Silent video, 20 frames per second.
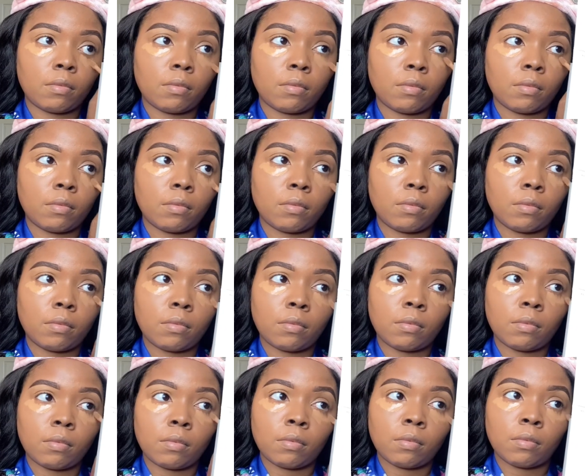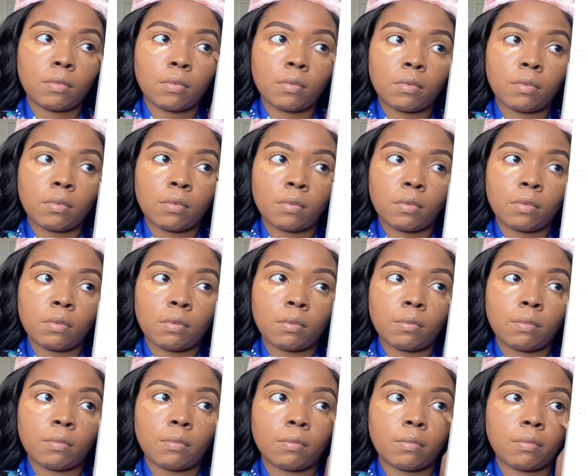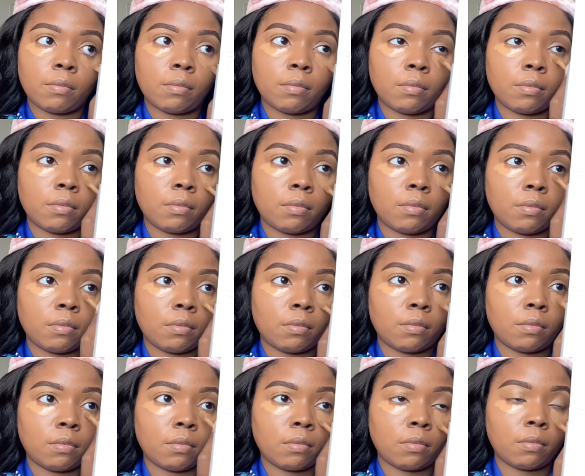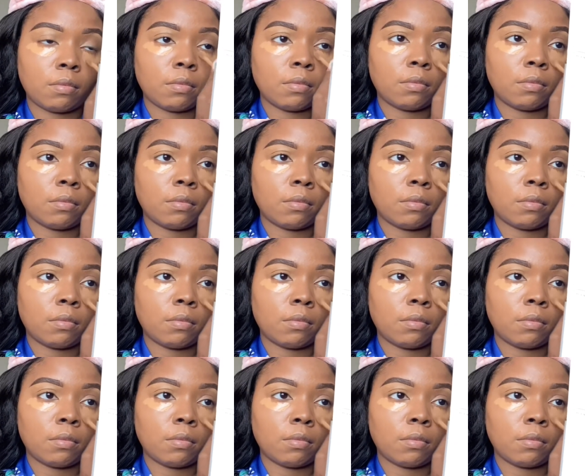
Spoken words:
Nobody speaks.